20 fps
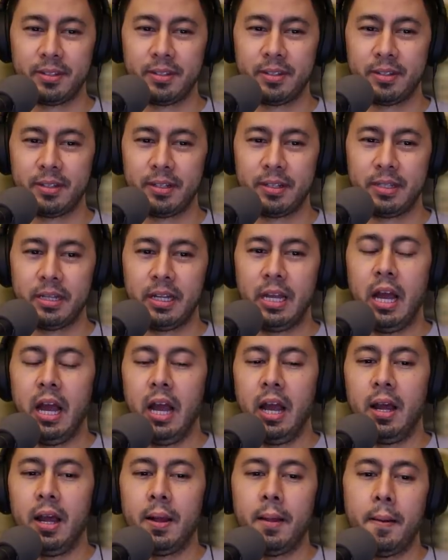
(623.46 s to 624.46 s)

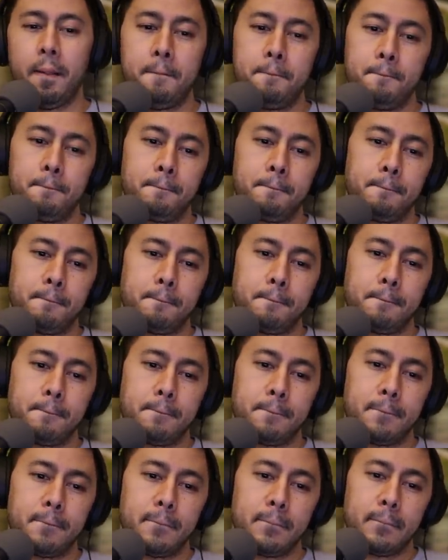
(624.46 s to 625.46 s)

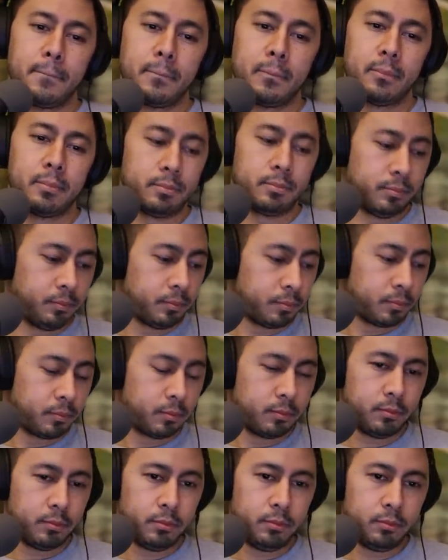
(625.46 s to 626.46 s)

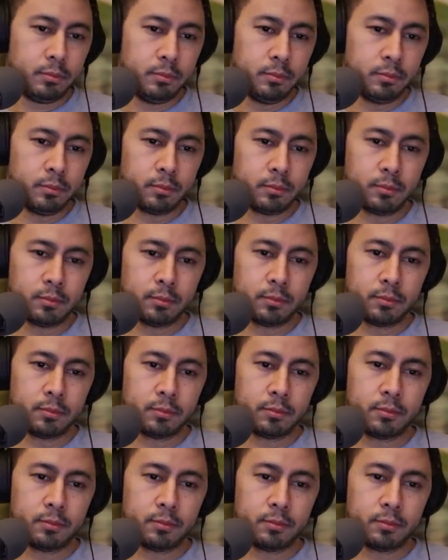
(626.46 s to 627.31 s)
[no speech]